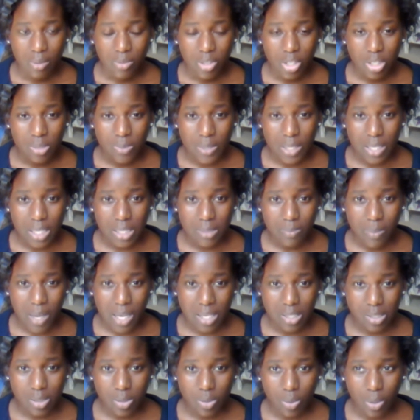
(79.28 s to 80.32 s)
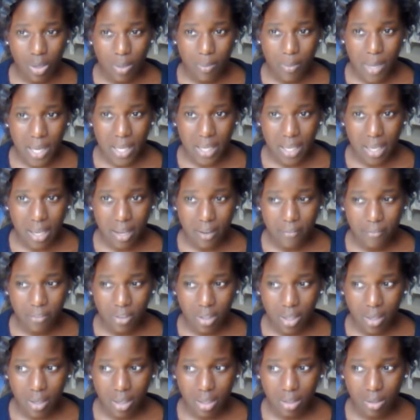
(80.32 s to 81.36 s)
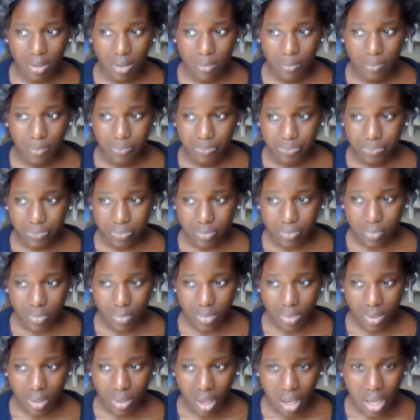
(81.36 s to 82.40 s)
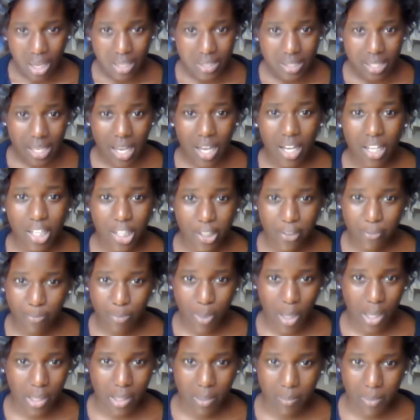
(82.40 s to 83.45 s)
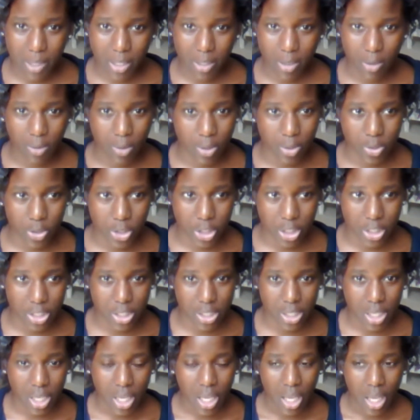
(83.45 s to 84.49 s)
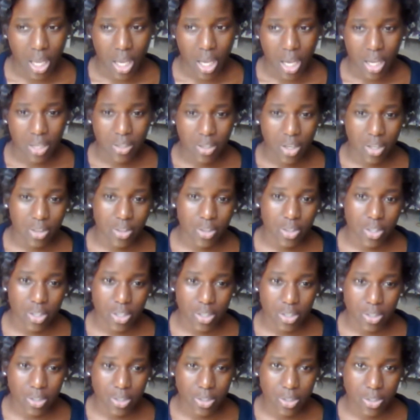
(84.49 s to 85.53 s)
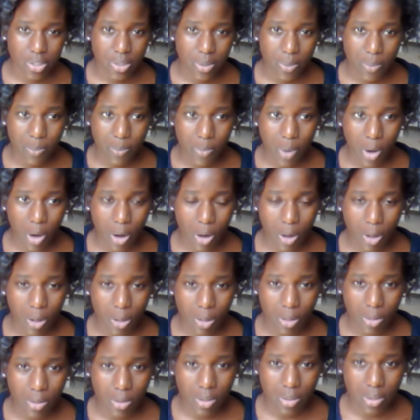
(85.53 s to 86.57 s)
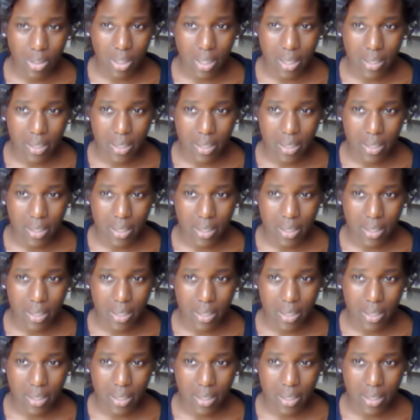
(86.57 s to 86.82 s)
Just because my store might have like a ton of Bali Mango lotions, another mall,